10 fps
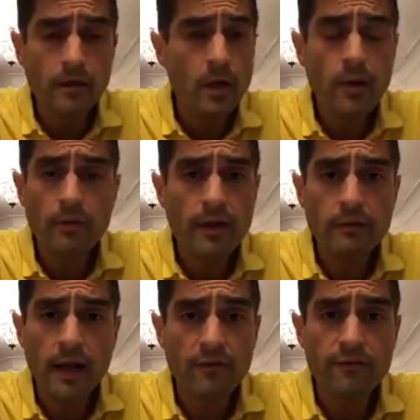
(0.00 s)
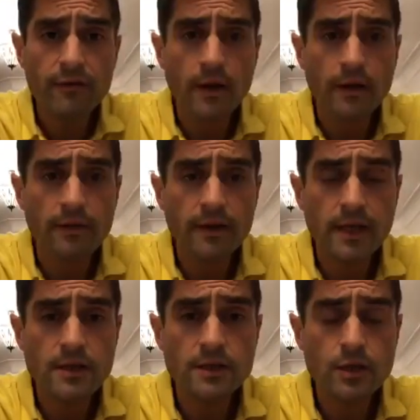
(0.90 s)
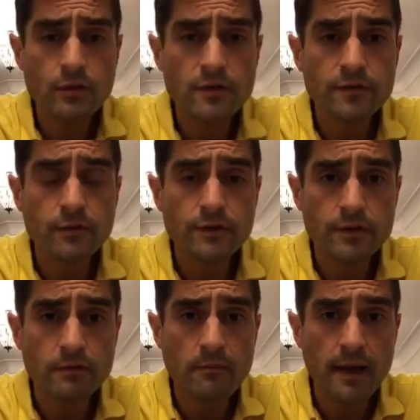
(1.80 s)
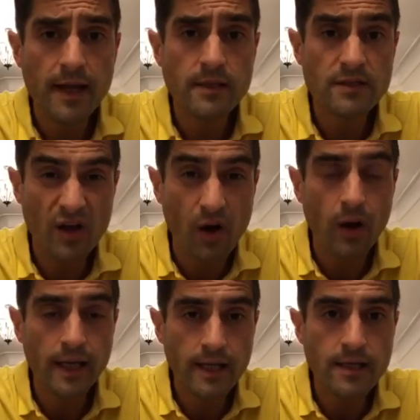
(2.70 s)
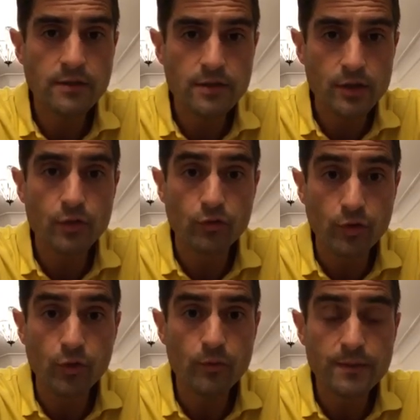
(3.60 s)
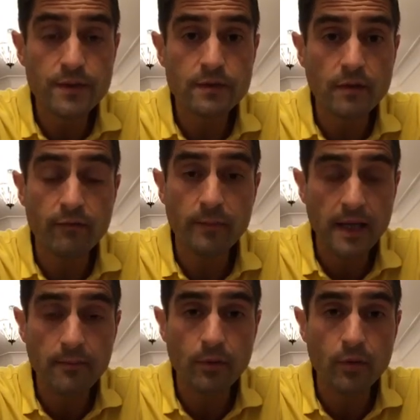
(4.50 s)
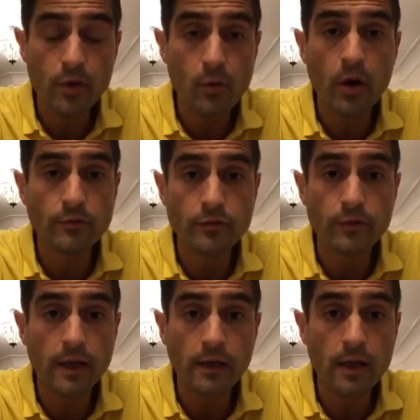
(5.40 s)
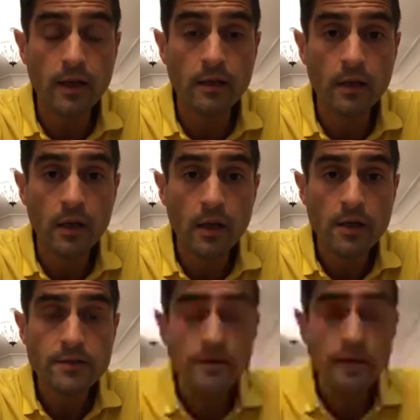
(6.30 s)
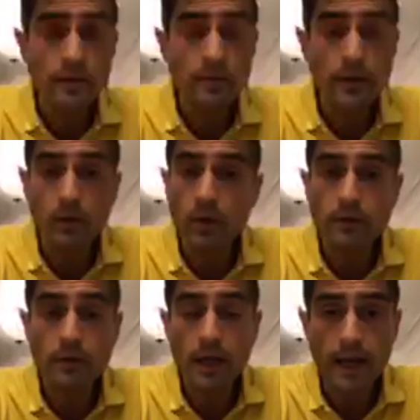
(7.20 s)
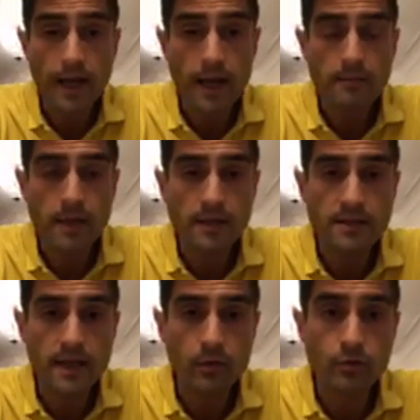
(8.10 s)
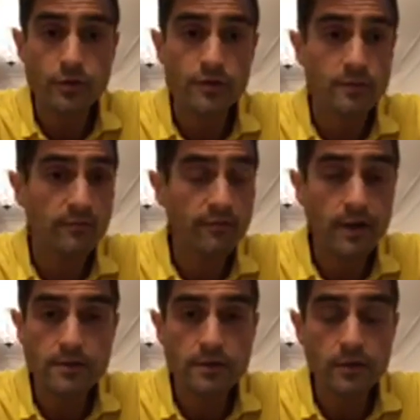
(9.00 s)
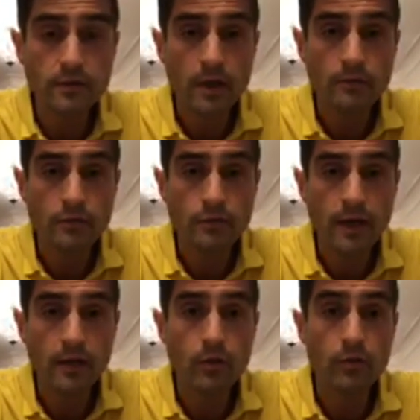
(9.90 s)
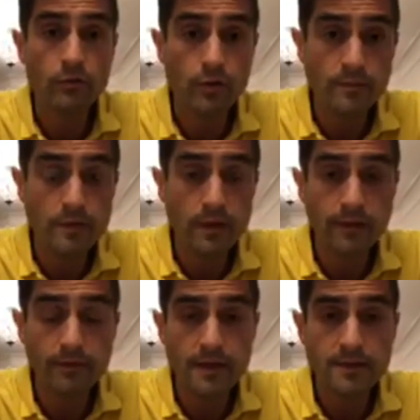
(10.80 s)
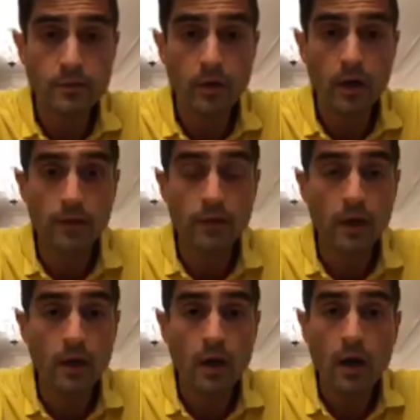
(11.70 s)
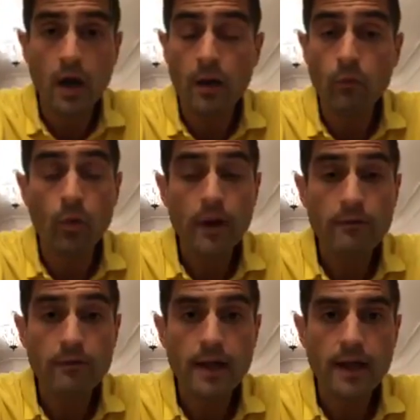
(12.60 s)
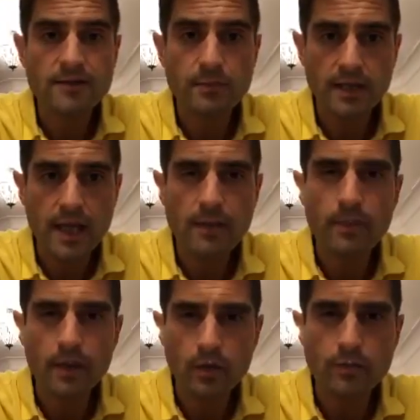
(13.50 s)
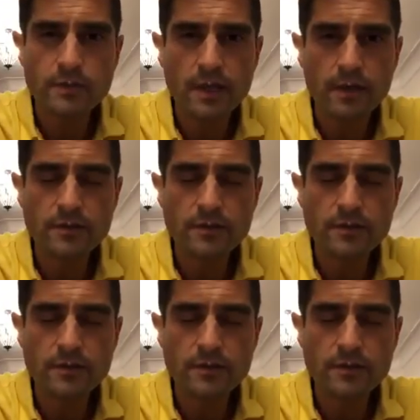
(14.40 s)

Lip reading: Go out there and have fun. I think it's useful to remain tied into groups of people who aren't drinking. So that could be your local AA meeting or just some friends who don't drink, or groups like this one, whatever it is, but keep in contact.